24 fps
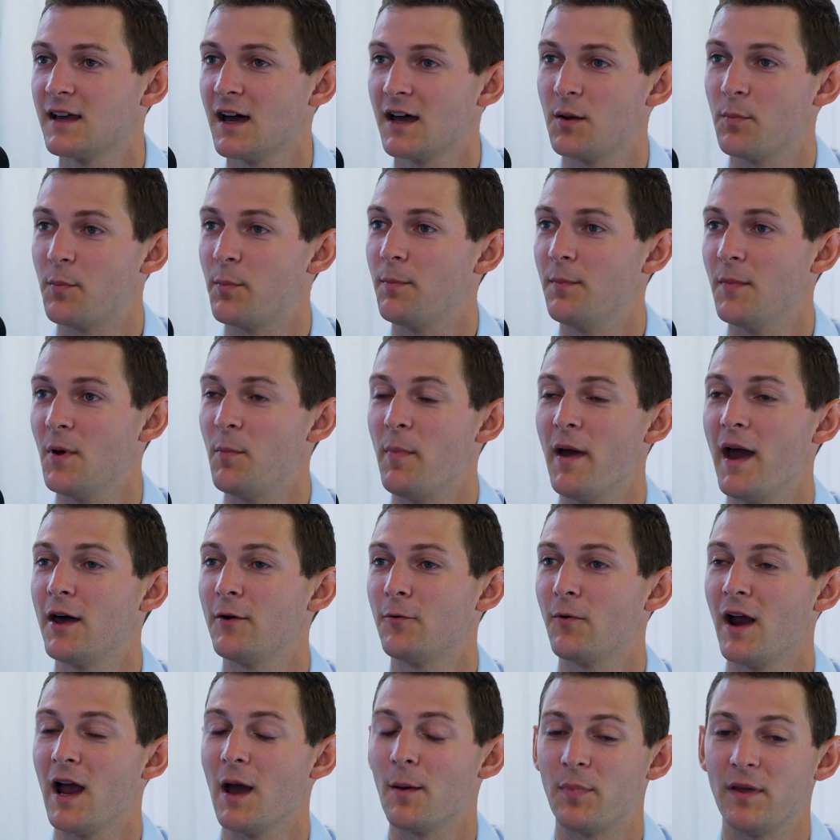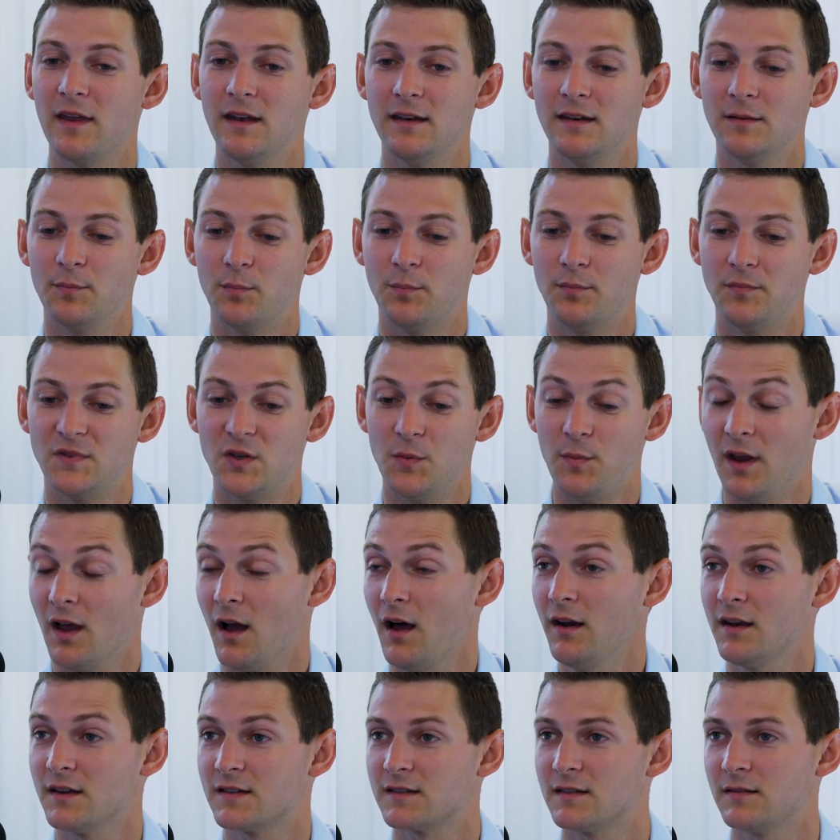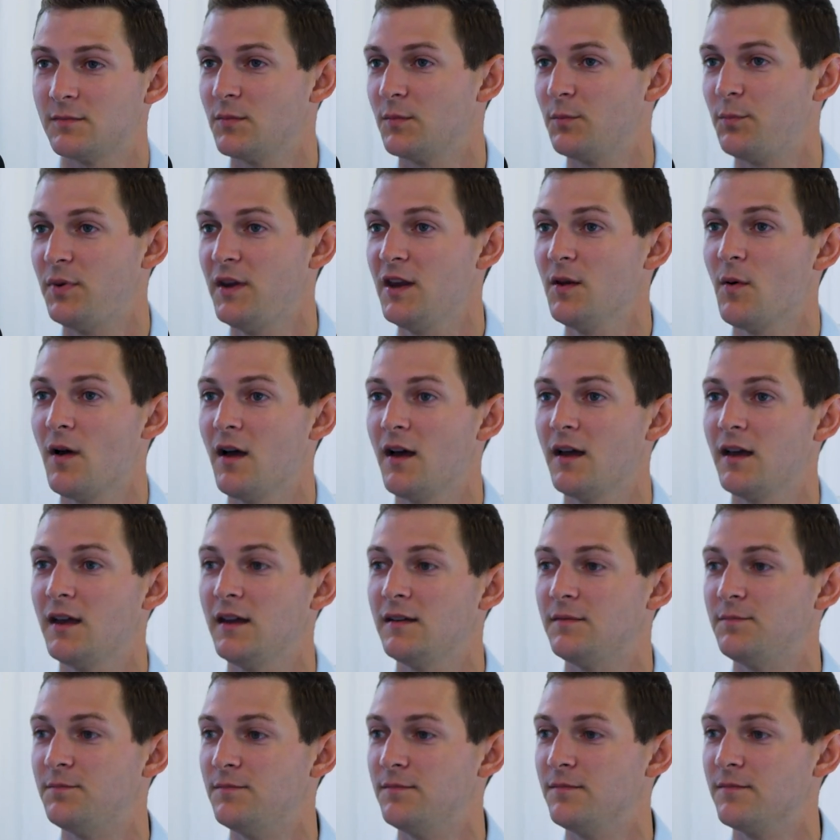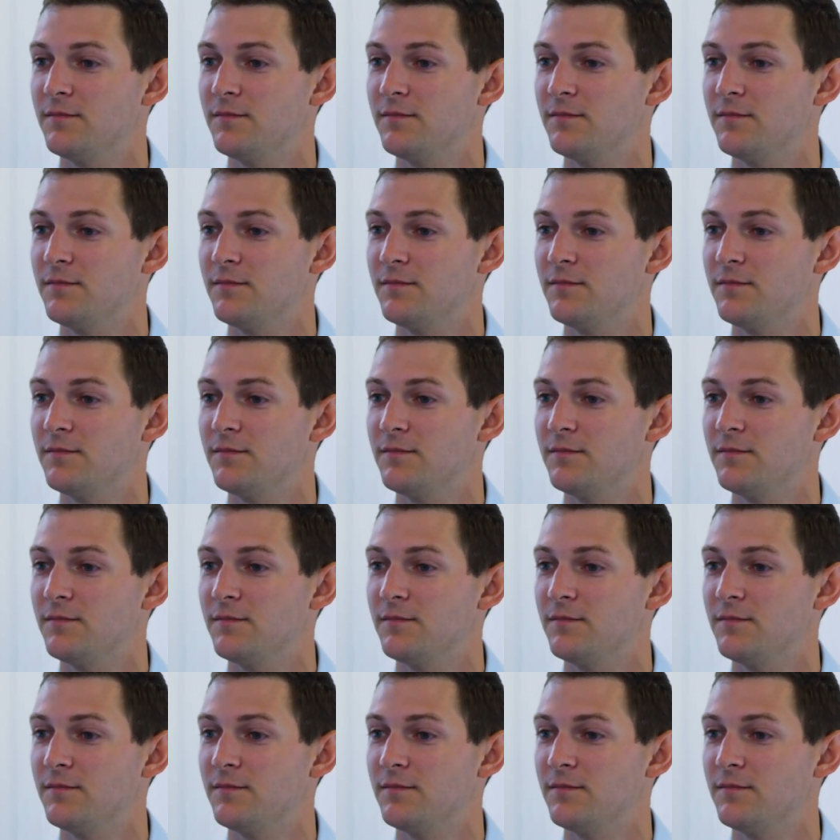got a bad rap. And to be honest, PMI...